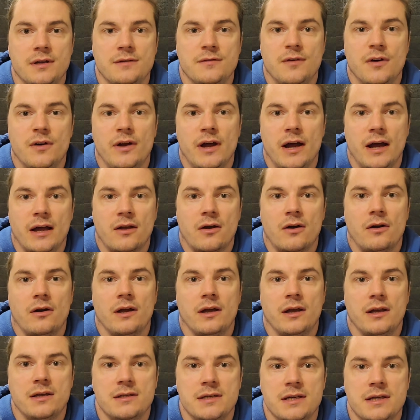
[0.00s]
very iconic,
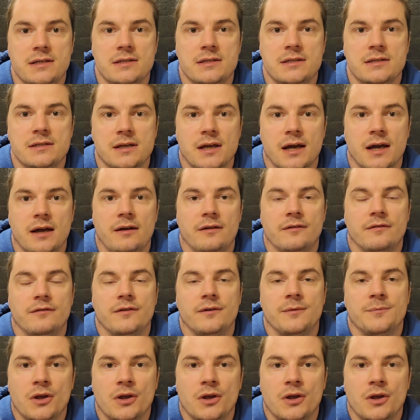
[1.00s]
he's easy to kind of